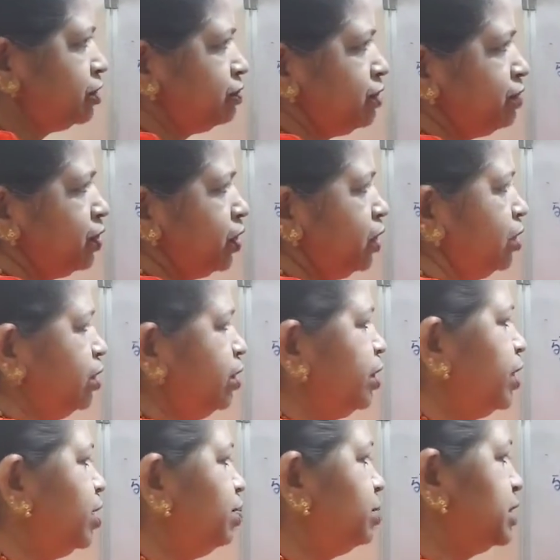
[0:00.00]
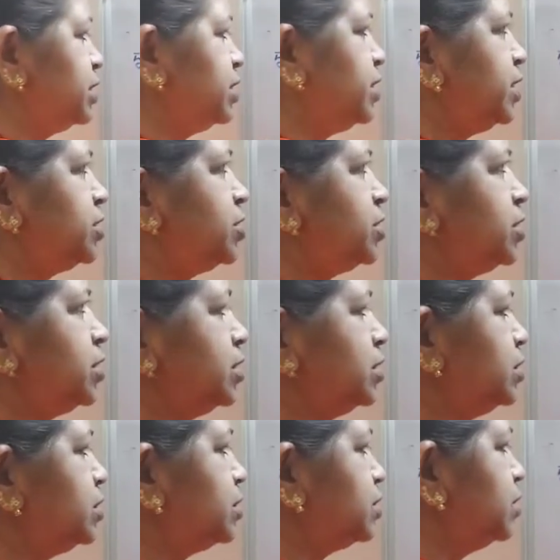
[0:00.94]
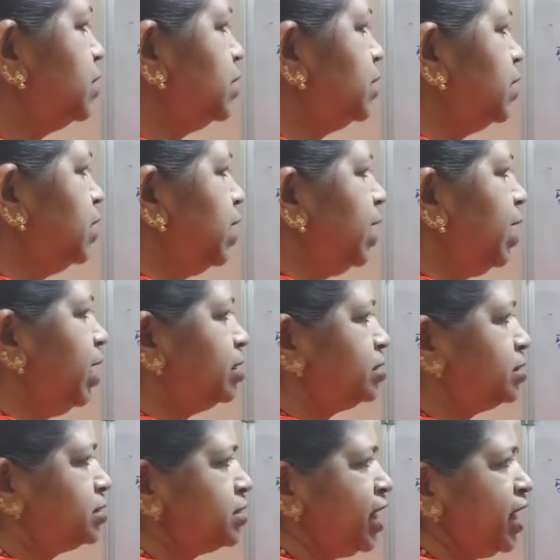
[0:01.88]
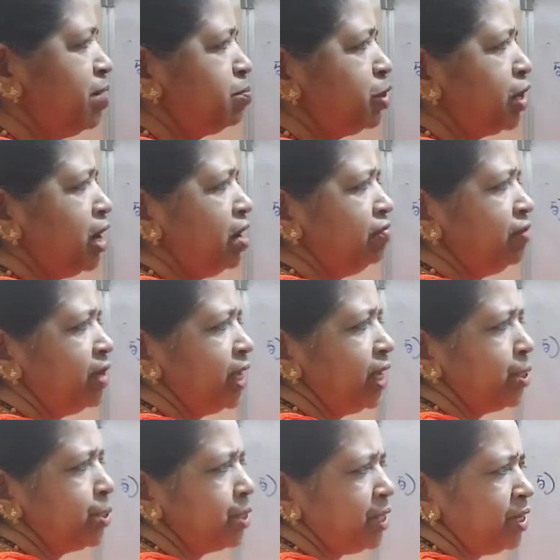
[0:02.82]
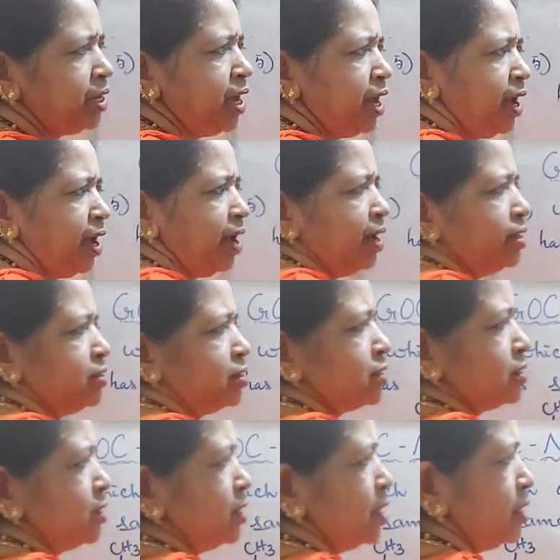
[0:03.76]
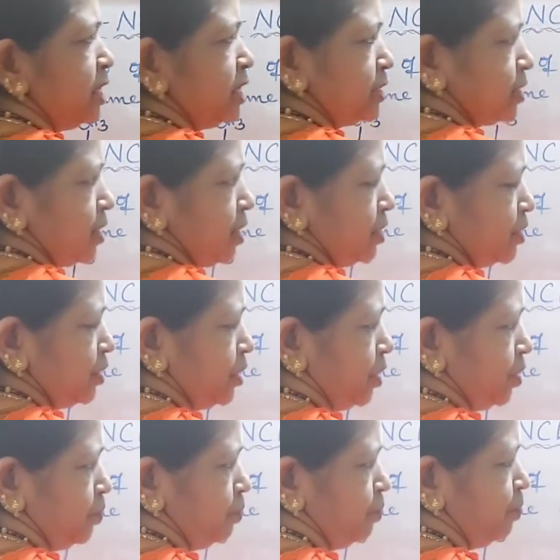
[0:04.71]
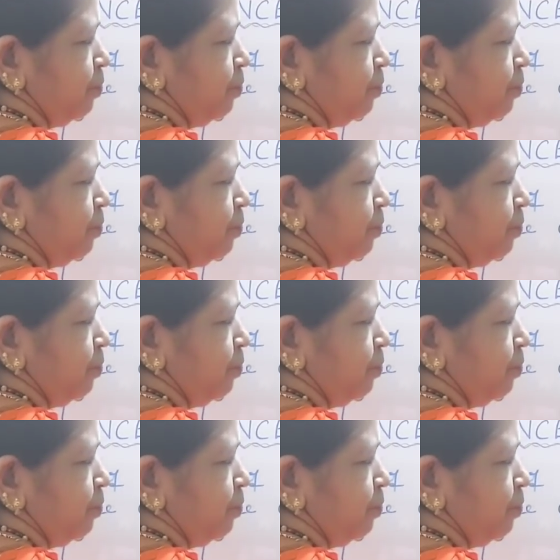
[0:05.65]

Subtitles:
of the following representations has same configuration as this structure?